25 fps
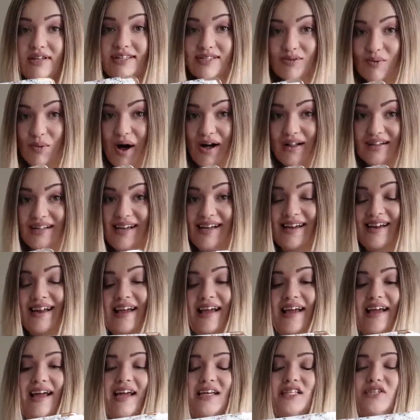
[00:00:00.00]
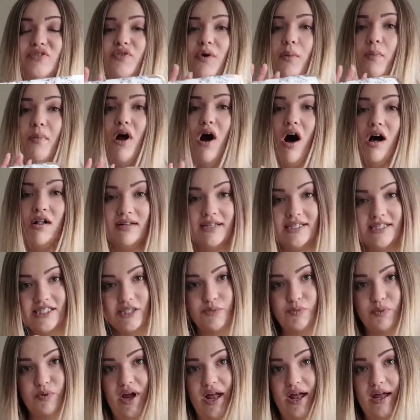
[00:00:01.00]
this wallet. It's from Call It
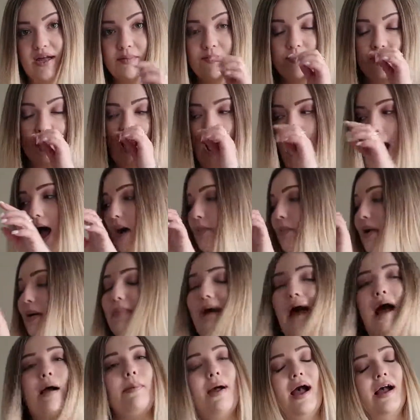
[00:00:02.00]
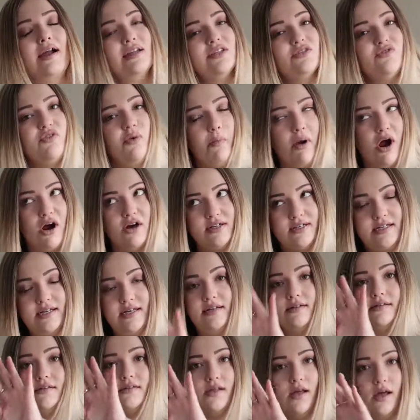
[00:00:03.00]
Spring. My backpack is from
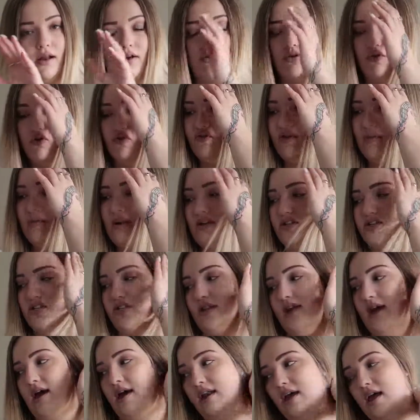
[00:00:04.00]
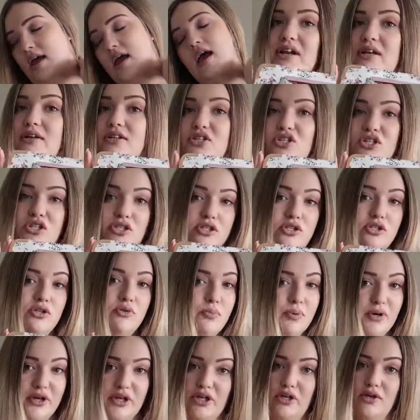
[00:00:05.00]
Ardene's. I don't know if I mentioned that, but it is just
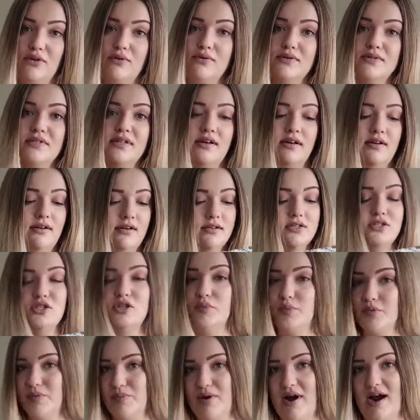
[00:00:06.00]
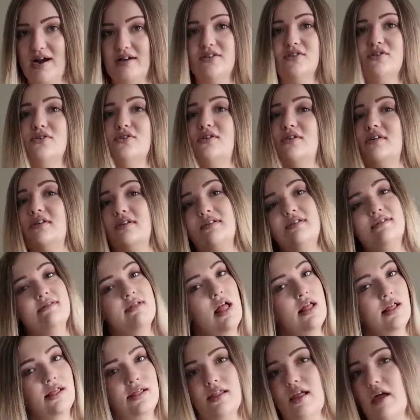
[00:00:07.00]
super cute, super practical.
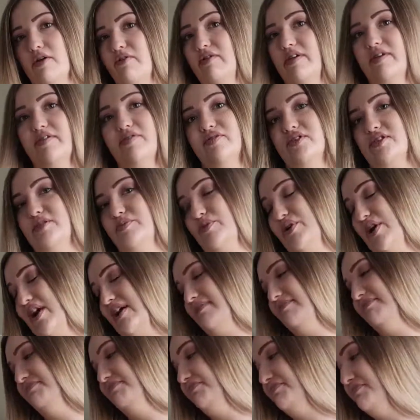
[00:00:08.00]
Love it for spring.